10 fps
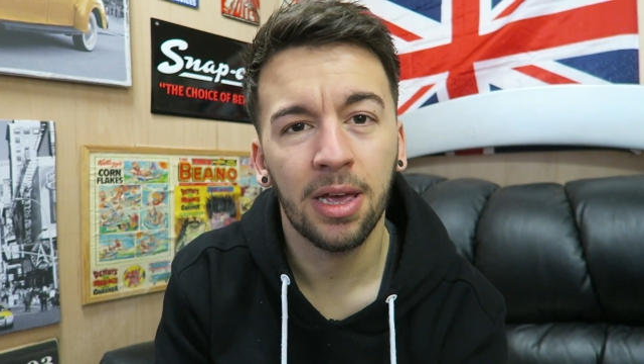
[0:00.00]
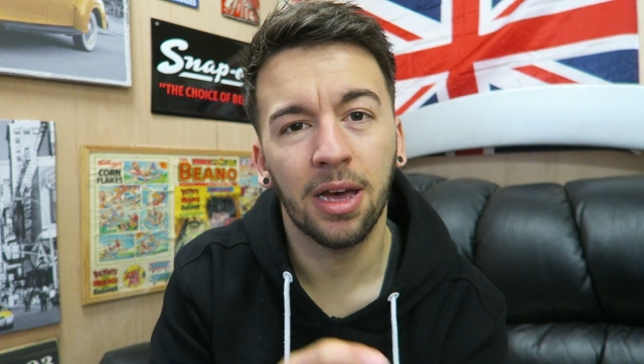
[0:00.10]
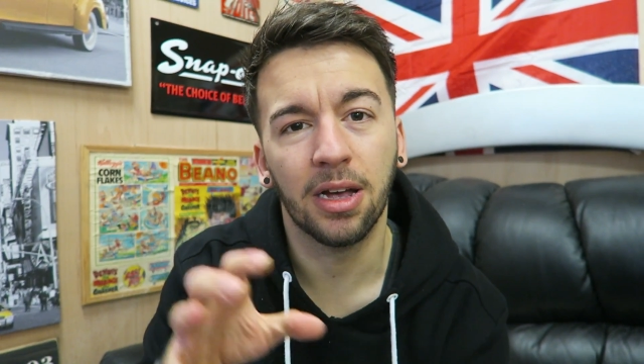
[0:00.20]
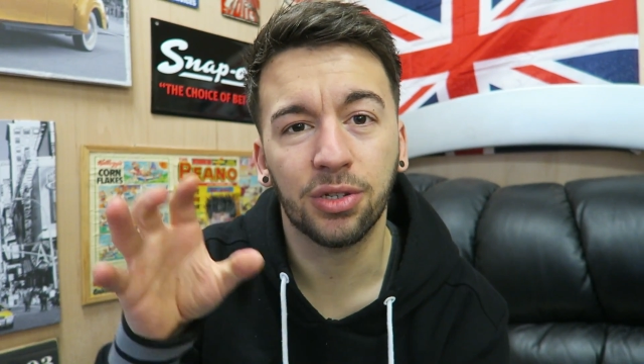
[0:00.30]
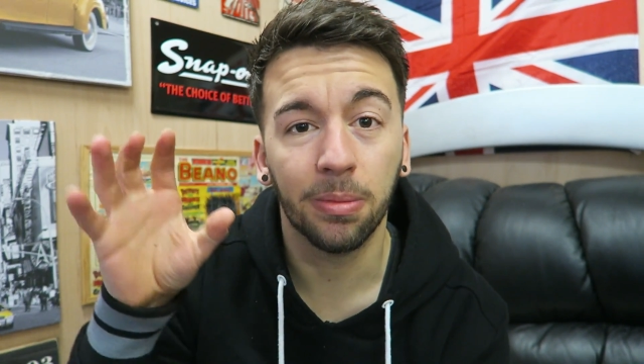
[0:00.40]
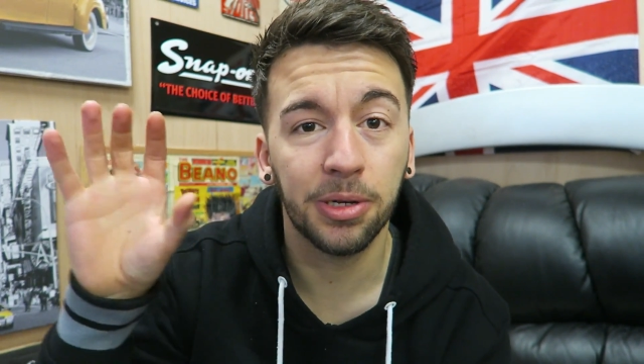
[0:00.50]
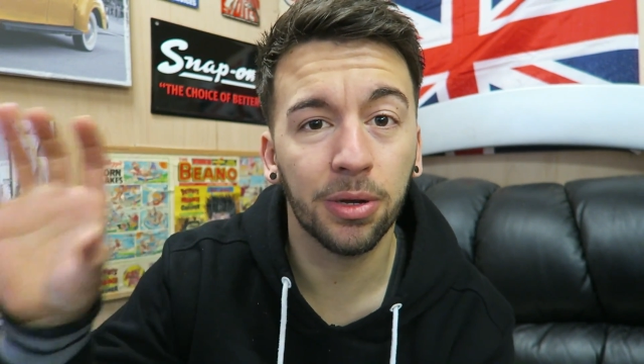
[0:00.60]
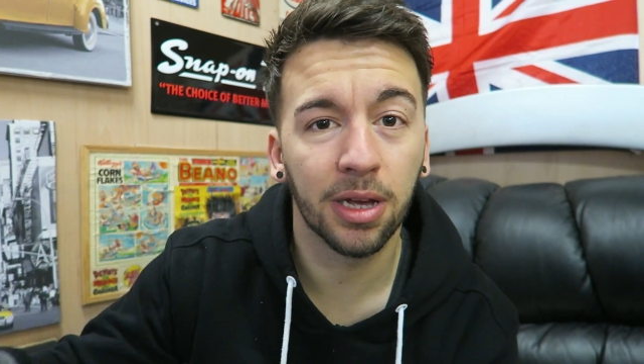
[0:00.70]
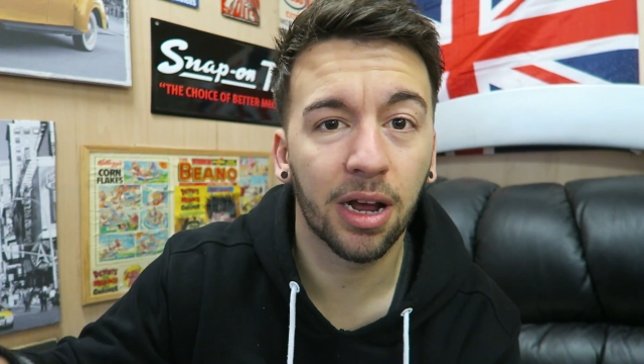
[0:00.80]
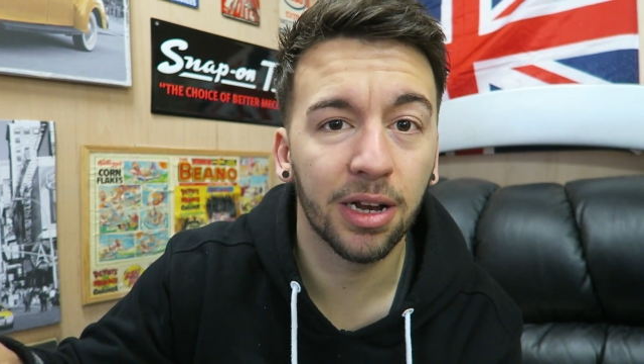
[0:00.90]
So I'll be
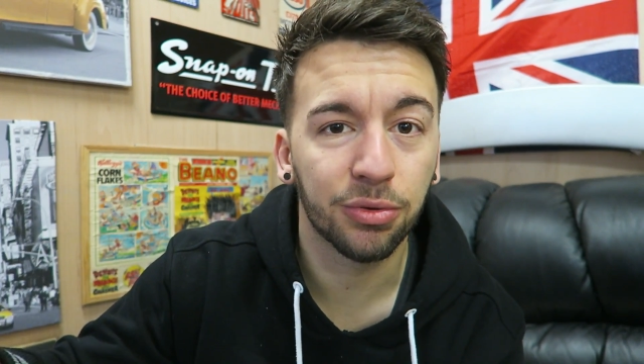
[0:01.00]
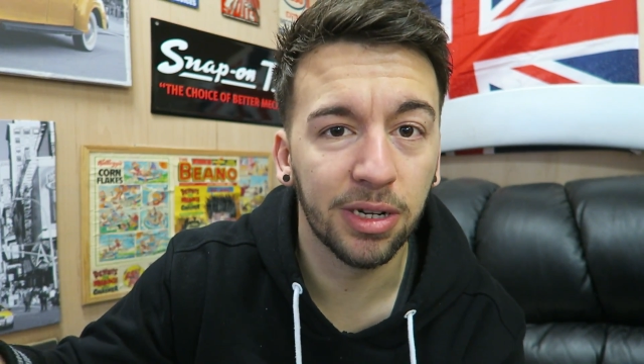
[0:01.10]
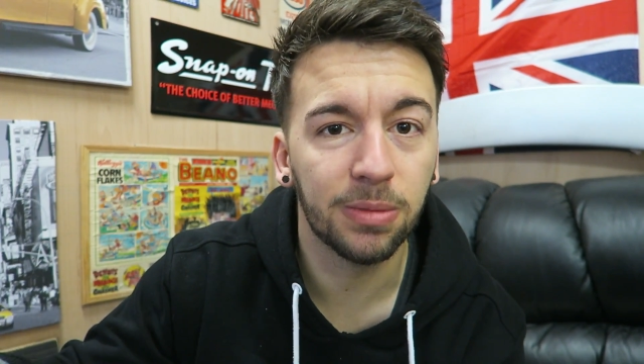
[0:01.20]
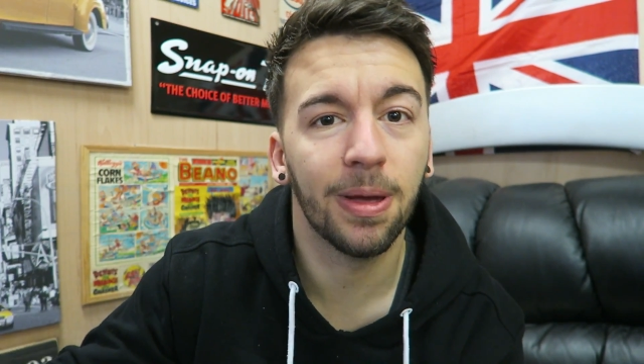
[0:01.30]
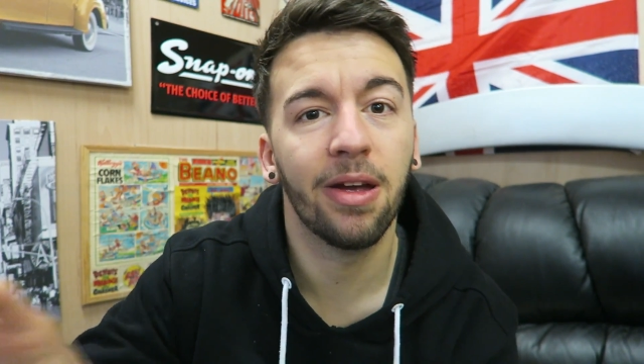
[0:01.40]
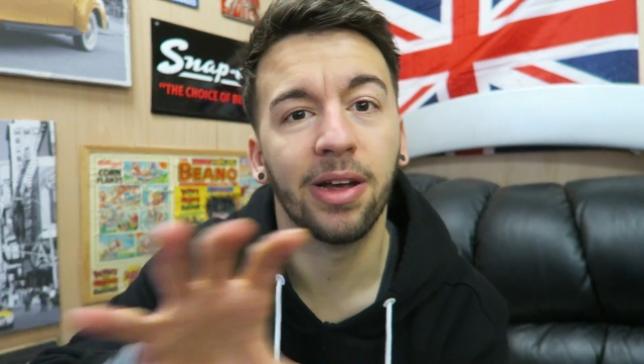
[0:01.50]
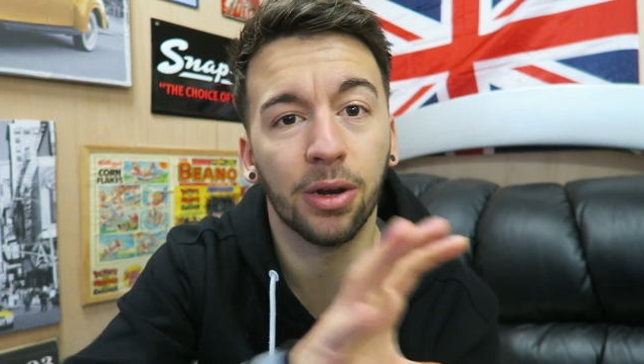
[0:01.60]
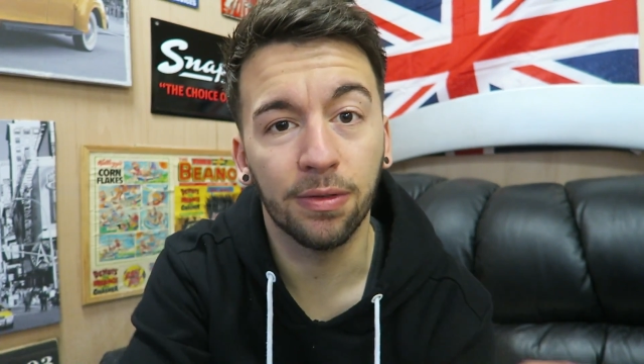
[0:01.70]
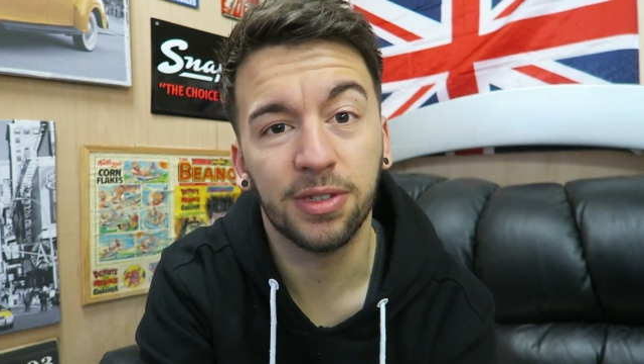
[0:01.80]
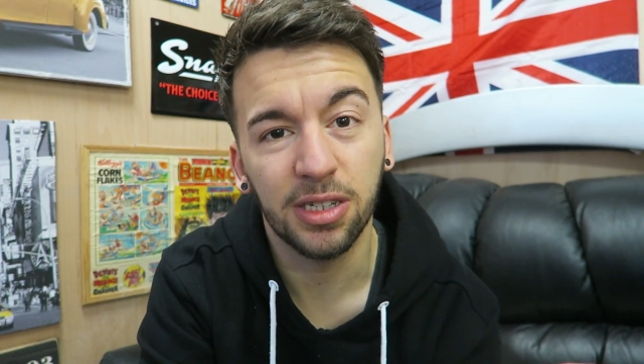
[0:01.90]
doing a clutch release bearing.
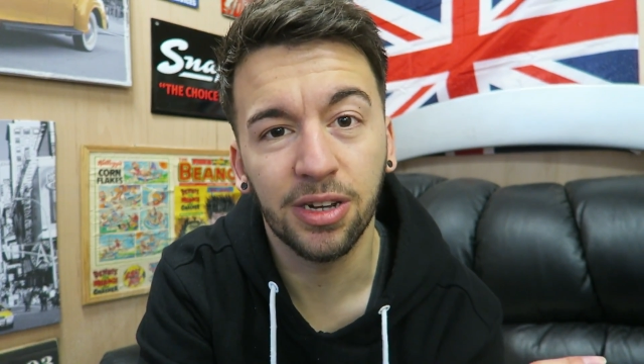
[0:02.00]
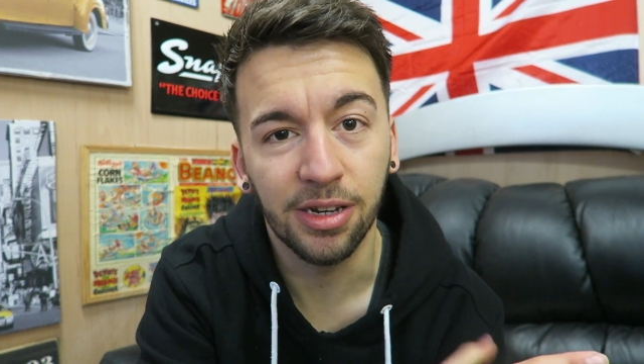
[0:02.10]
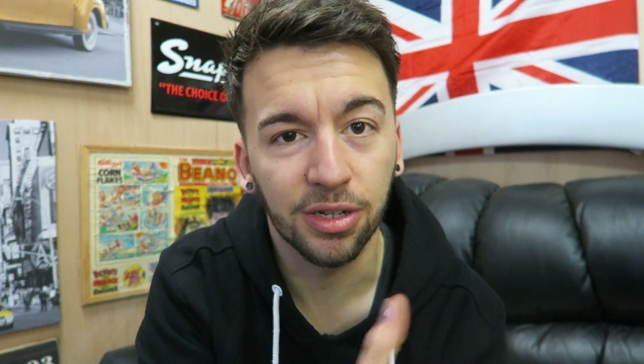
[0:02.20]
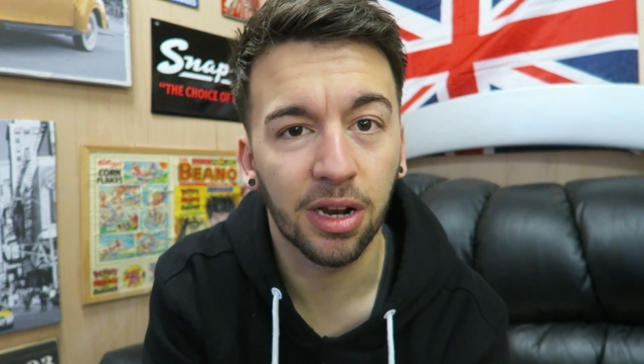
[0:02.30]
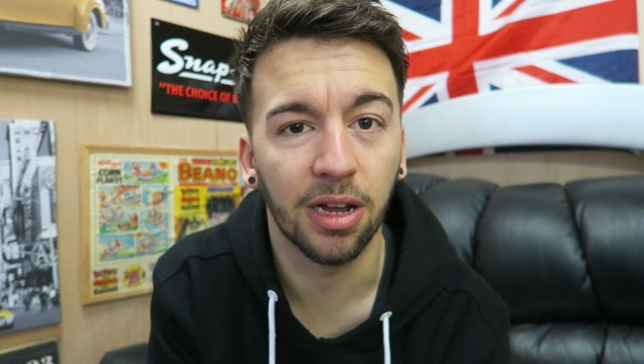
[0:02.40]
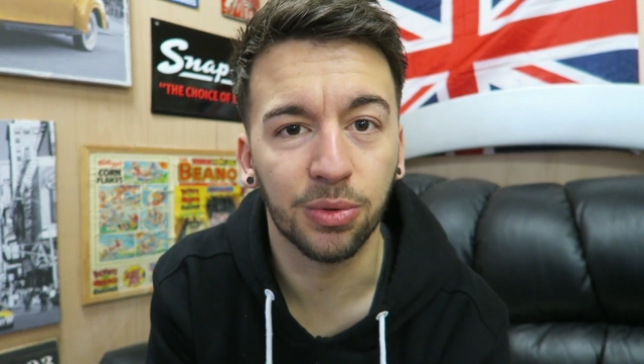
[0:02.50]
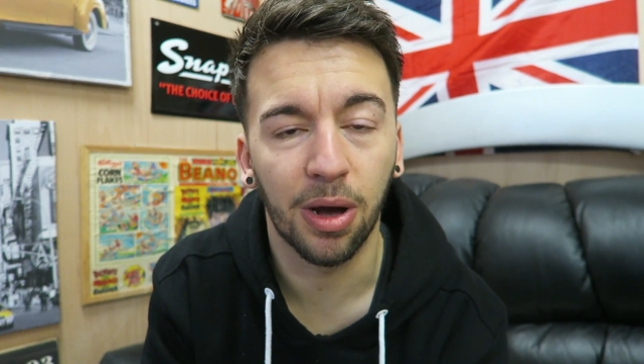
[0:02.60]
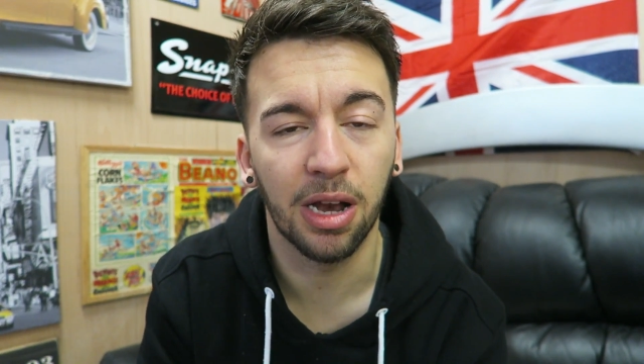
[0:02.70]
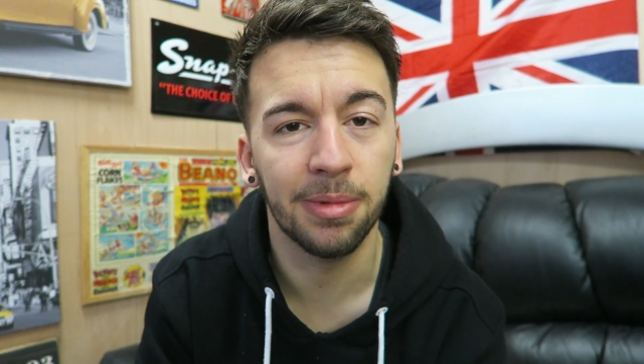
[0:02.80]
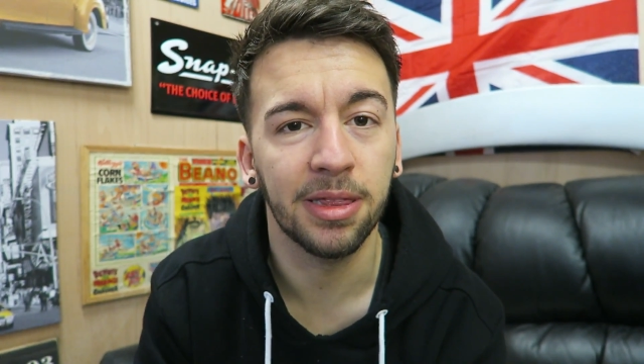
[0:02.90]
I'll obviously change the clutch
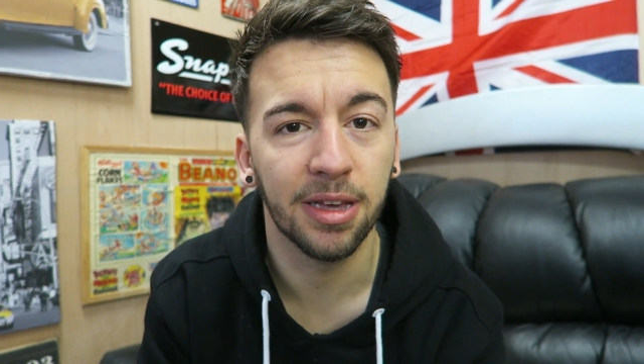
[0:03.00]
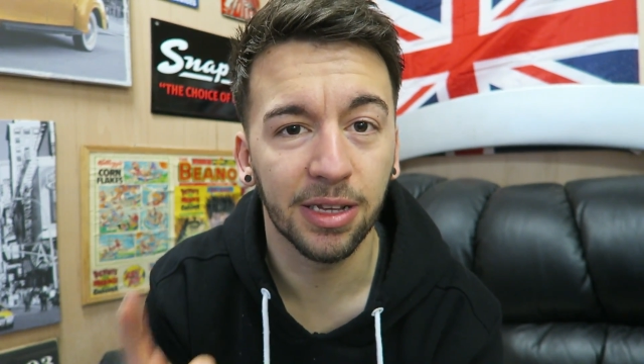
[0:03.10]
while I'm in there.